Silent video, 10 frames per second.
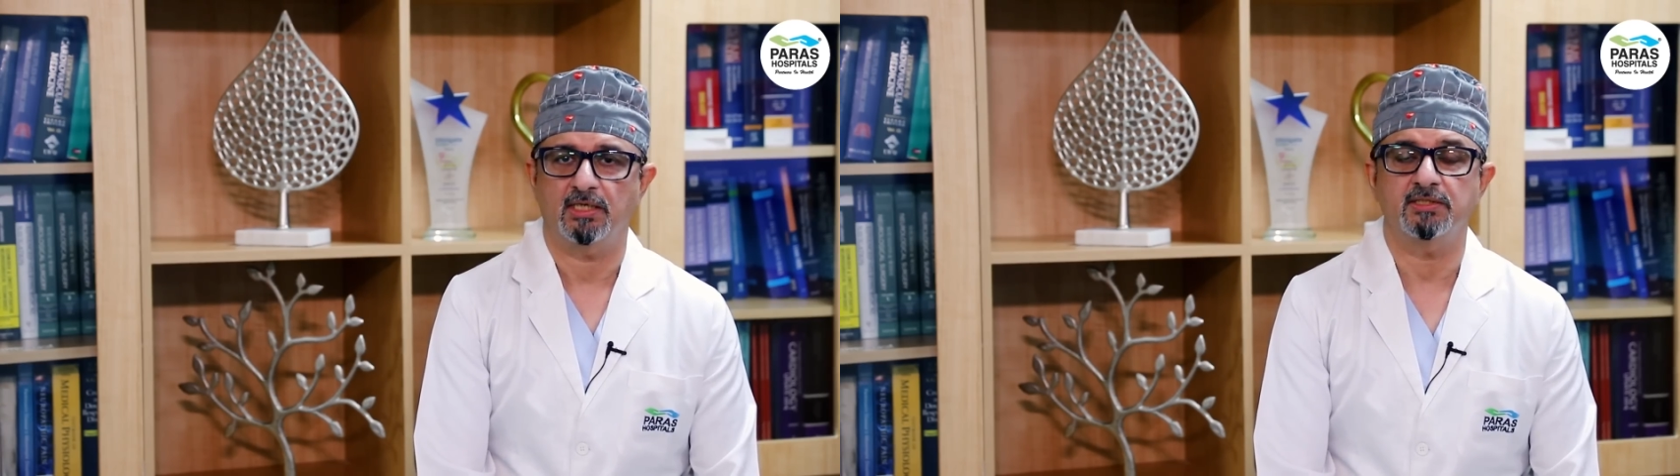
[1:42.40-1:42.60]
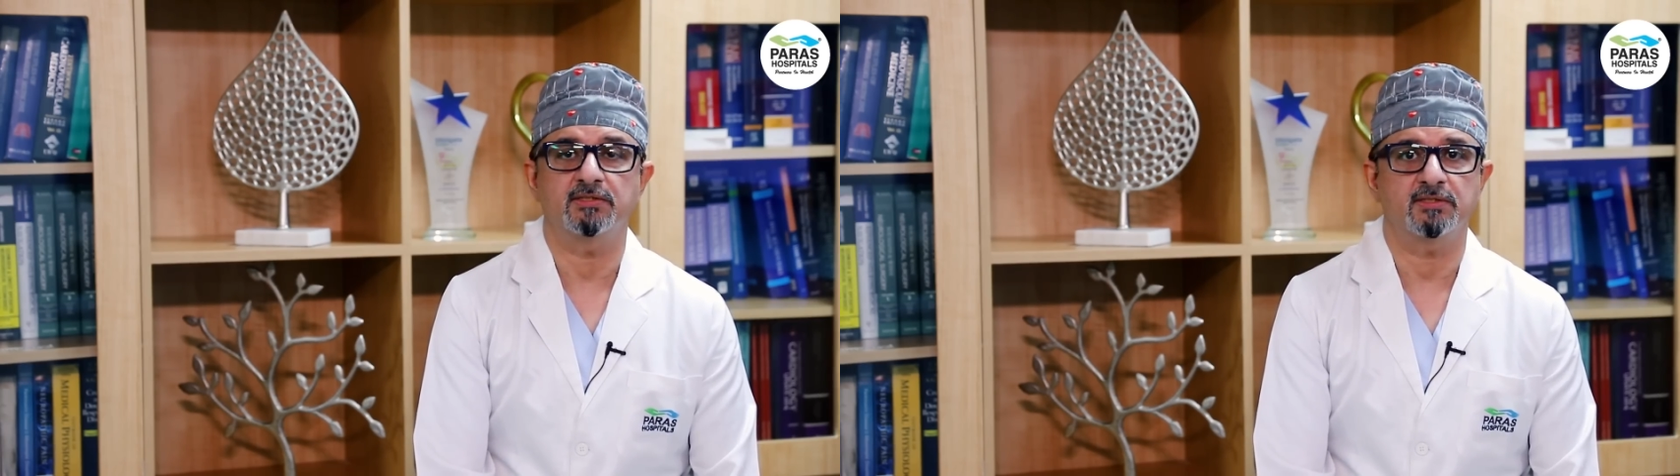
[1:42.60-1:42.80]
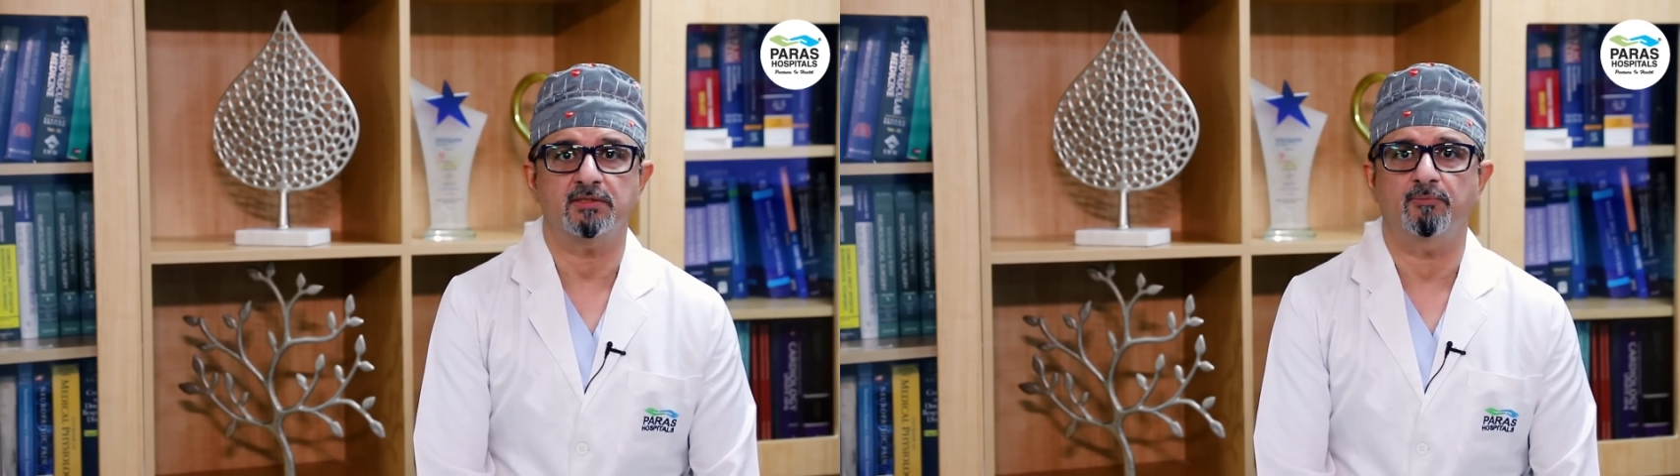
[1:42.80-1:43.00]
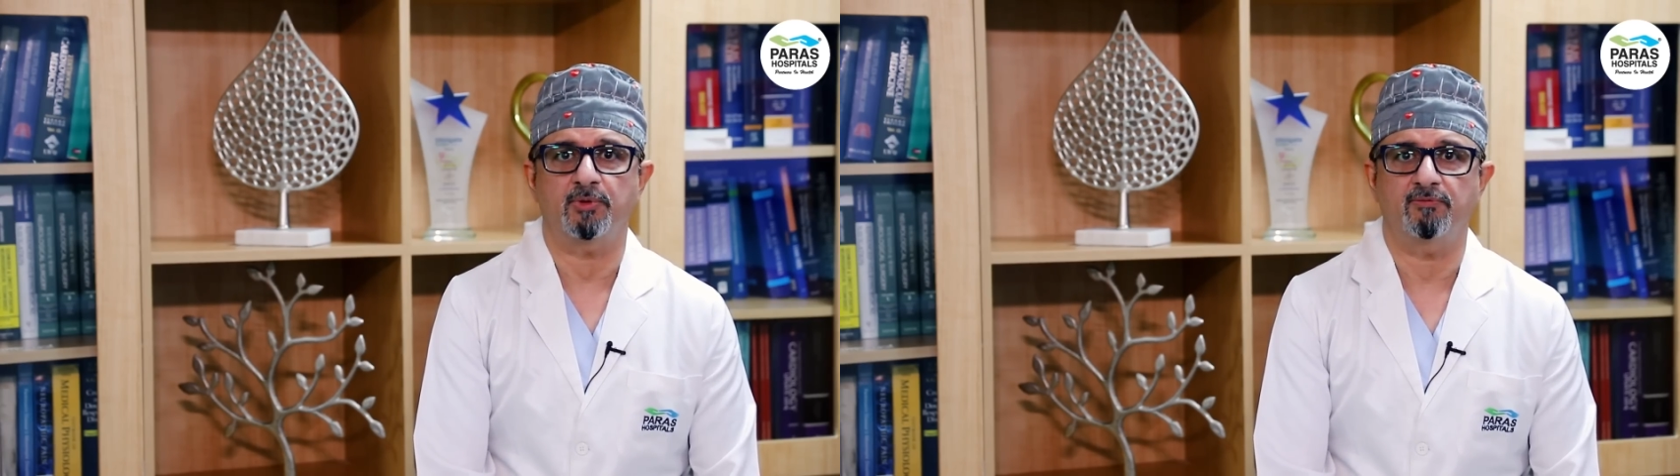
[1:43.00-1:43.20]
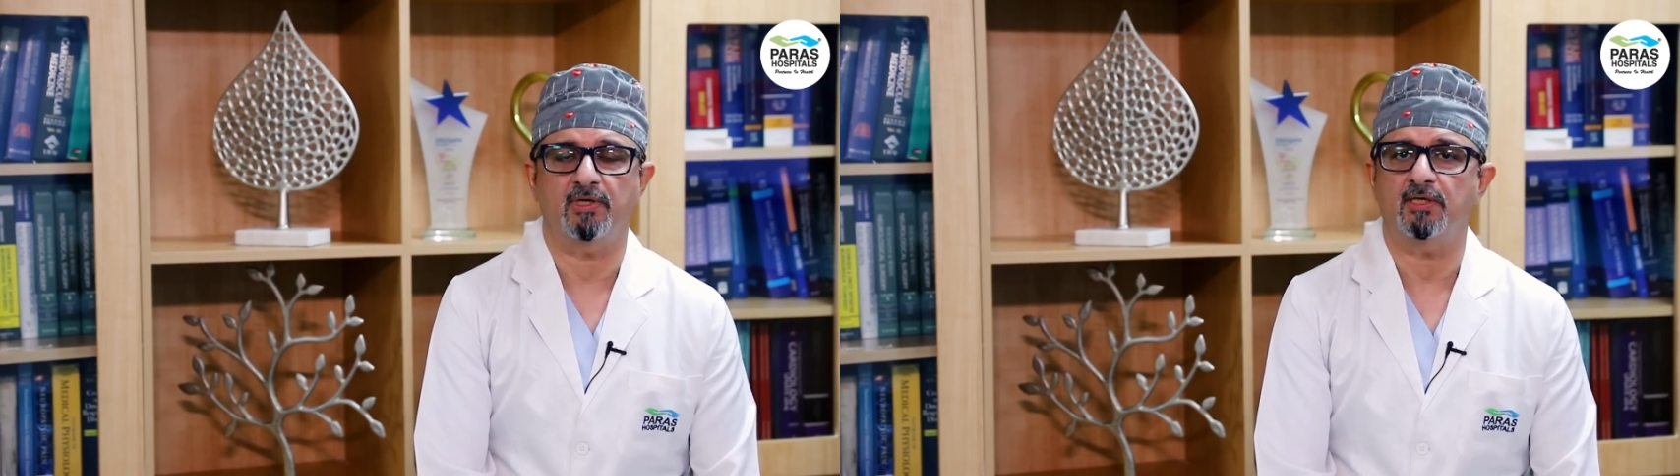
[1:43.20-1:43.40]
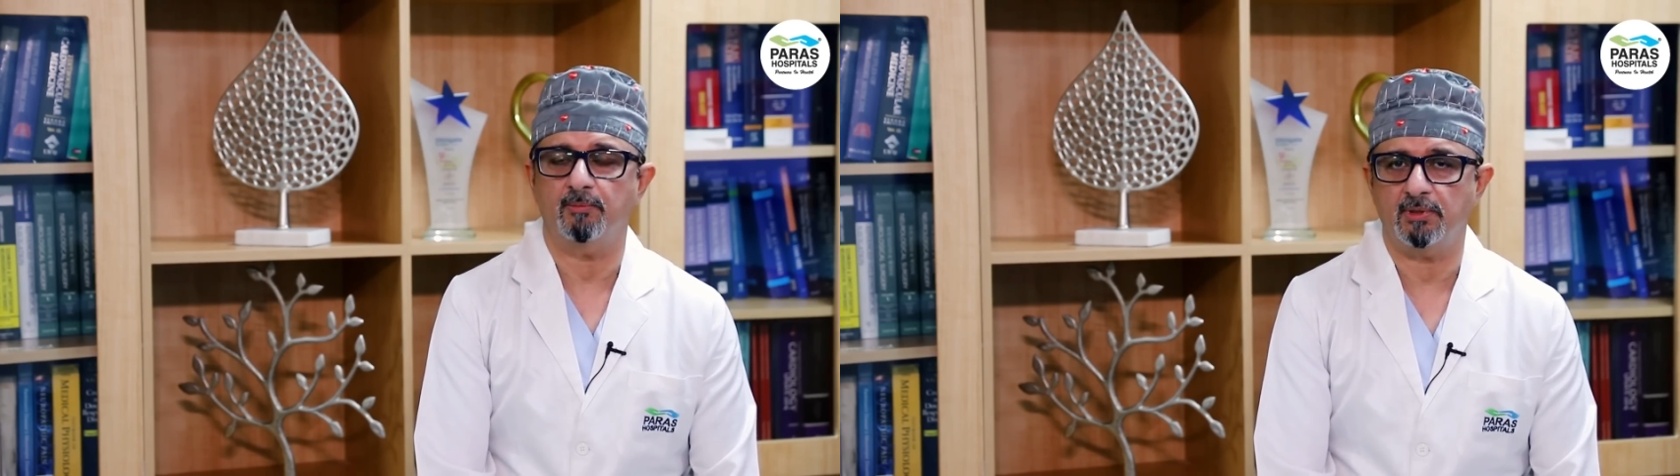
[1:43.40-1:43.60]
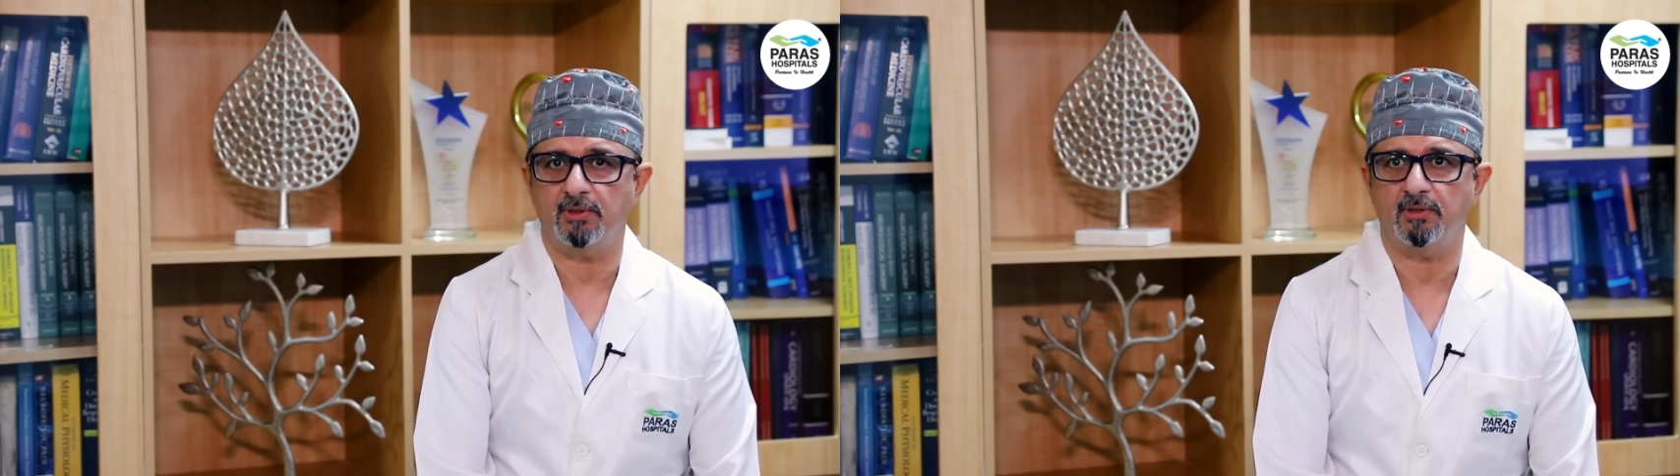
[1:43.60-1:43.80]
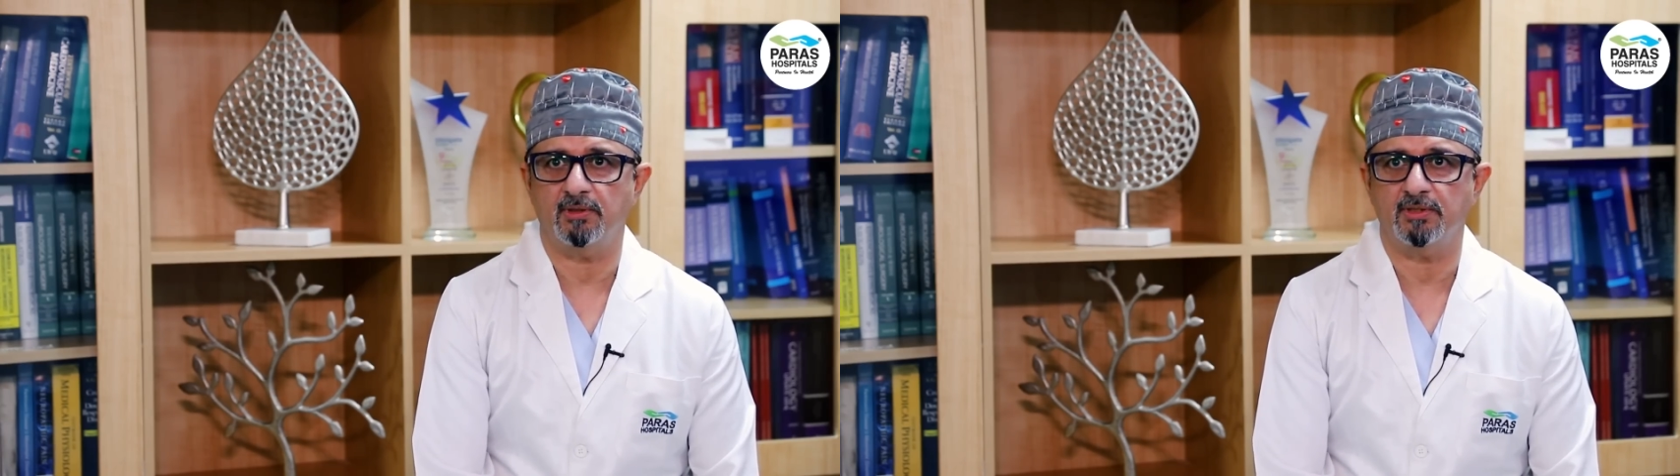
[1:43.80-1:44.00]
Is this a
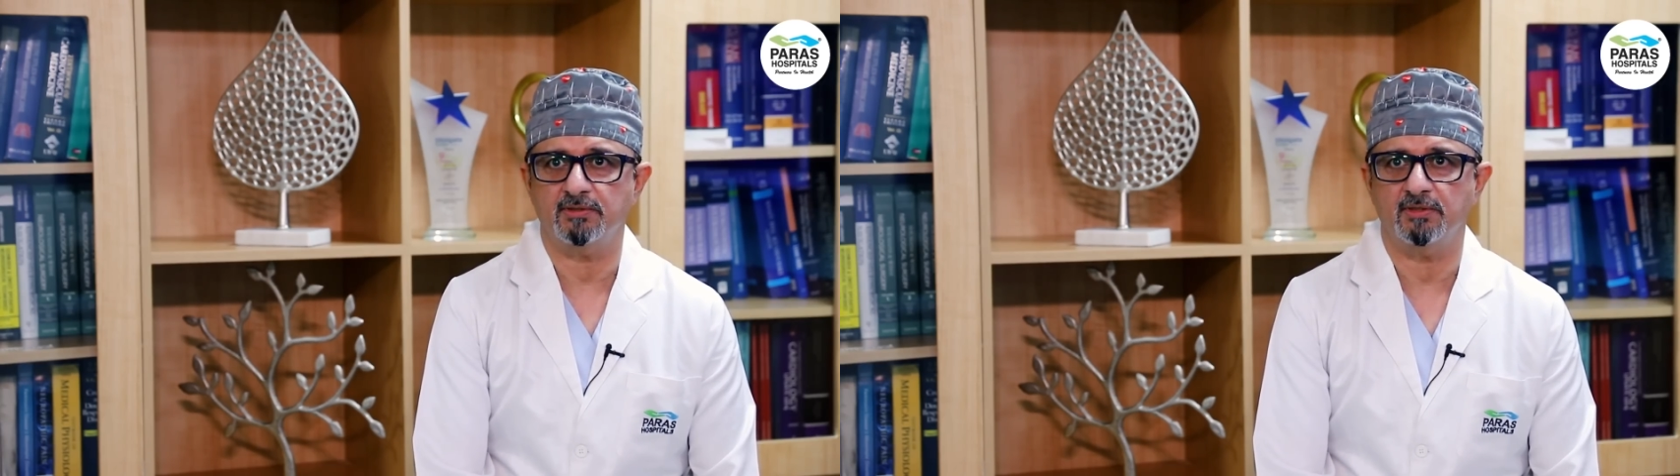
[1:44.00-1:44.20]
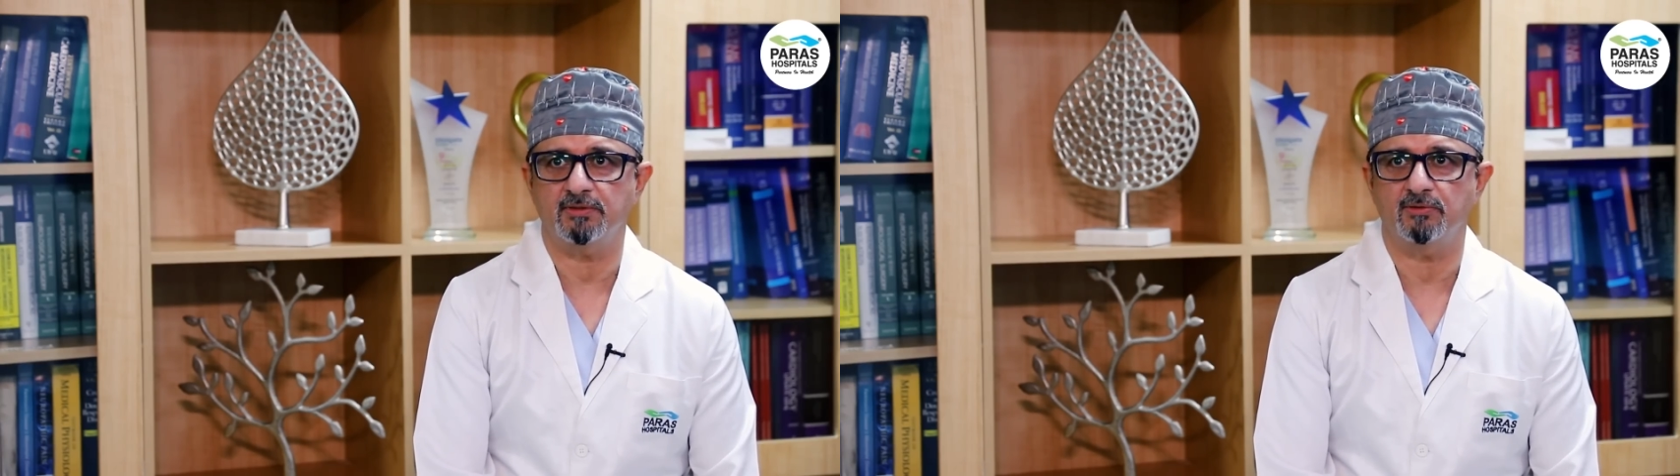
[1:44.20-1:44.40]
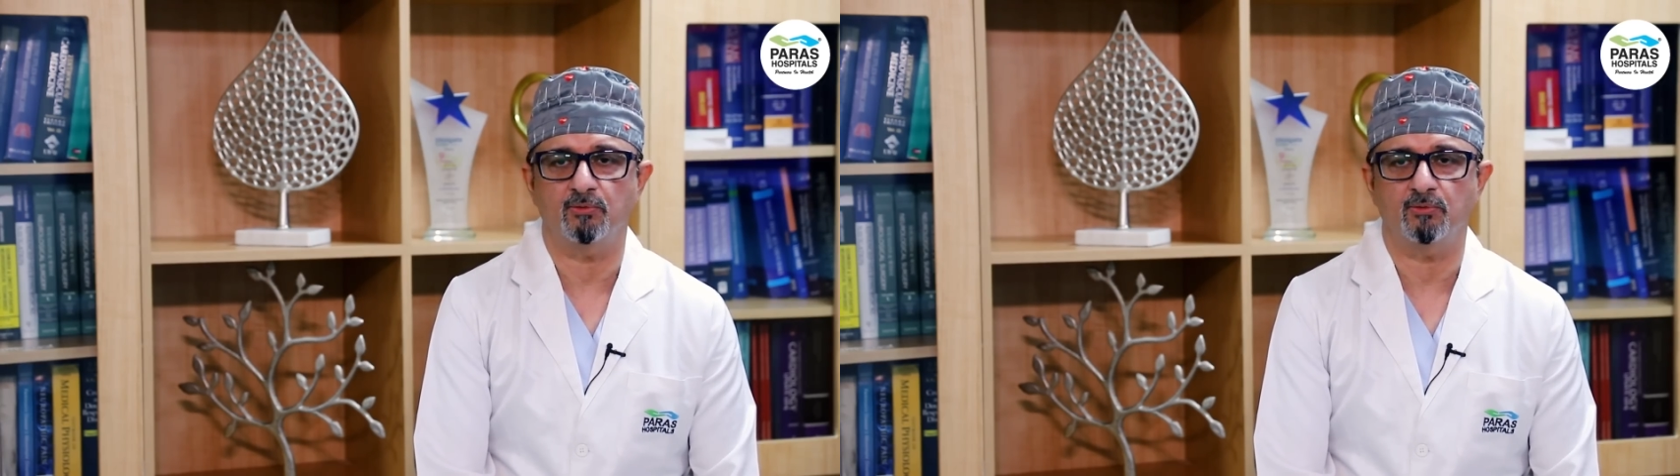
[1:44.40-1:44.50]
preventable disease?